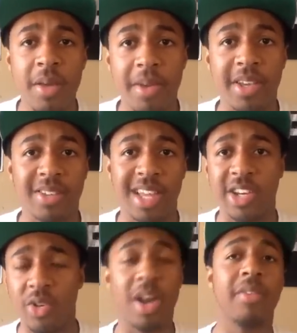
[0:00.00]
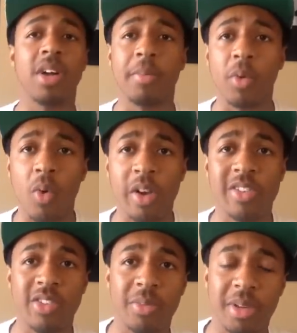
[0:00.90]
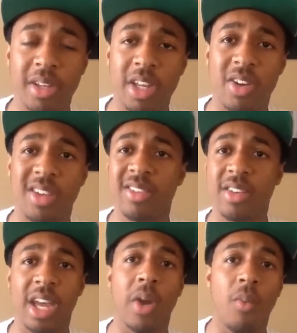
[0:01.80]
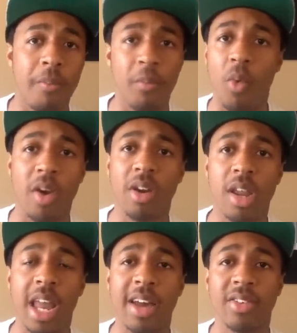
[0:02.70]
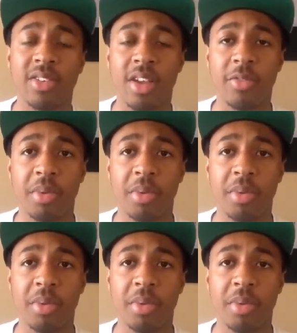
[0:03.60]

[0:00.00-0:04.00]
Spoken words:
because I do have a couple questions, but, you know, I still got to work on a lot of stuff.